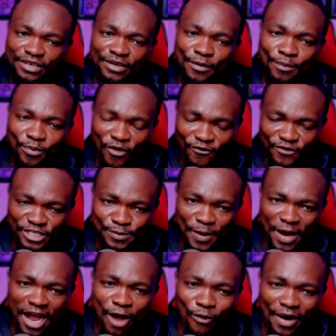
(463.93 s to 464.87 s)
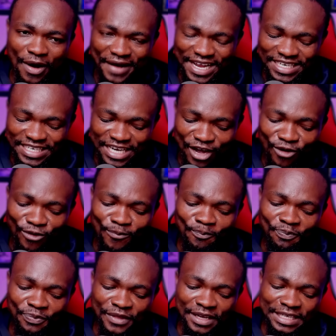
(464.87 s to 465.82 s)
profit per hour right now,
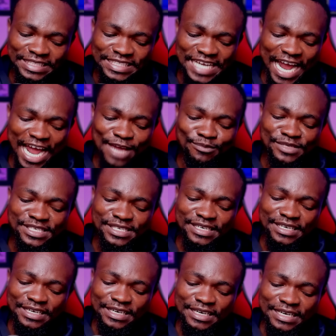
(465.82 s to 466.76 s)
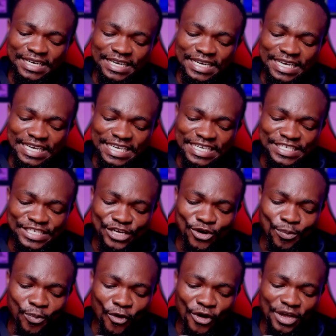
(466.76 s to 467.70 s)
times
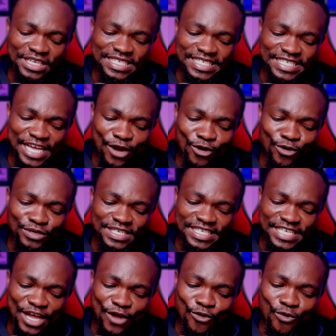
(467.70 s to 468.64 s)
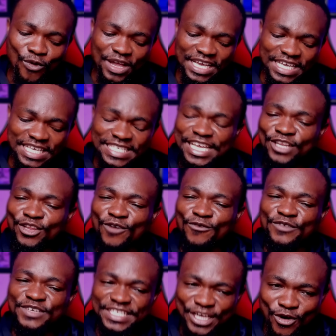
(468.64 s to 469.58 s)
0.00 instead of
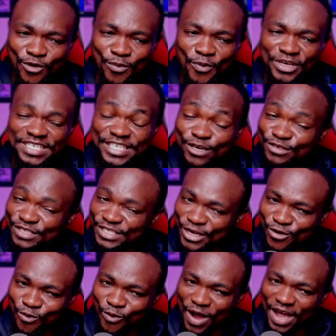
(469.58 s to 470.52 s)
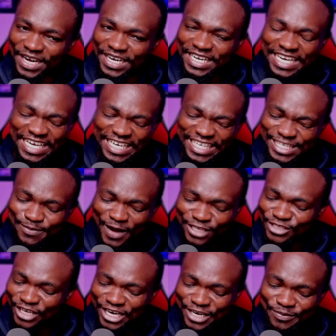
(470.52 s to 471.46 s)
0.001, it might
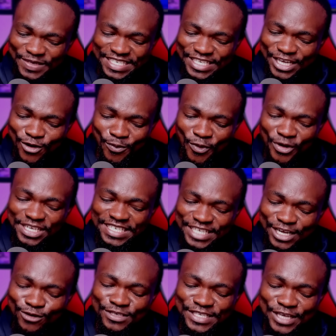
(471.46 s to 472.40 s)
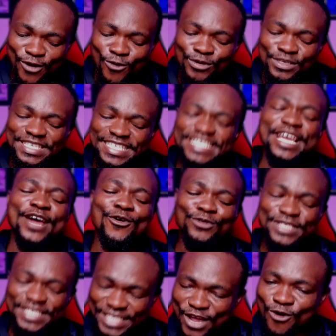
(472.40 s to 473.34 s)
actually be
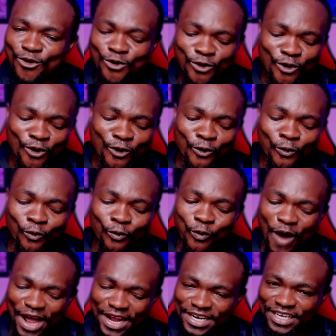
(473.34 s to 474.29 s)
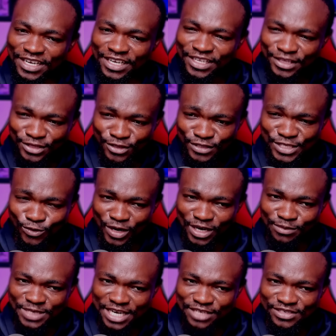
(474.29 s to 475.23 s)
0.00001. Do you see what
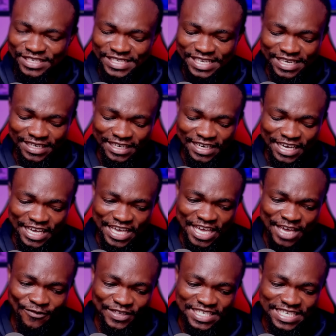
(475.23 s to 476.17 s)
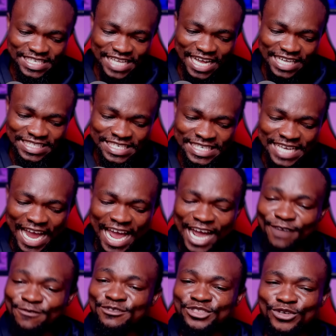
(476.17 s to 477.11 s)
I'm trying to say? If it is like this, I
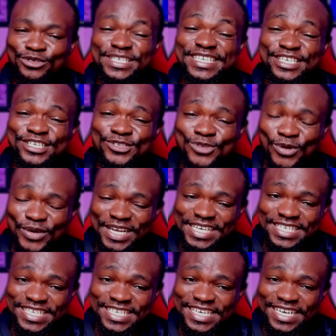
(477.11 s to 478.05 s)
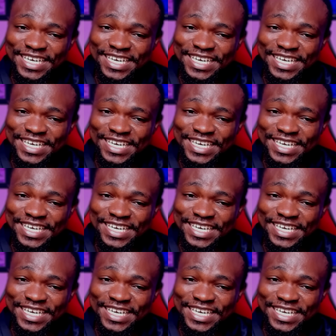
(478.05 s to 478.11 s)
have just $6.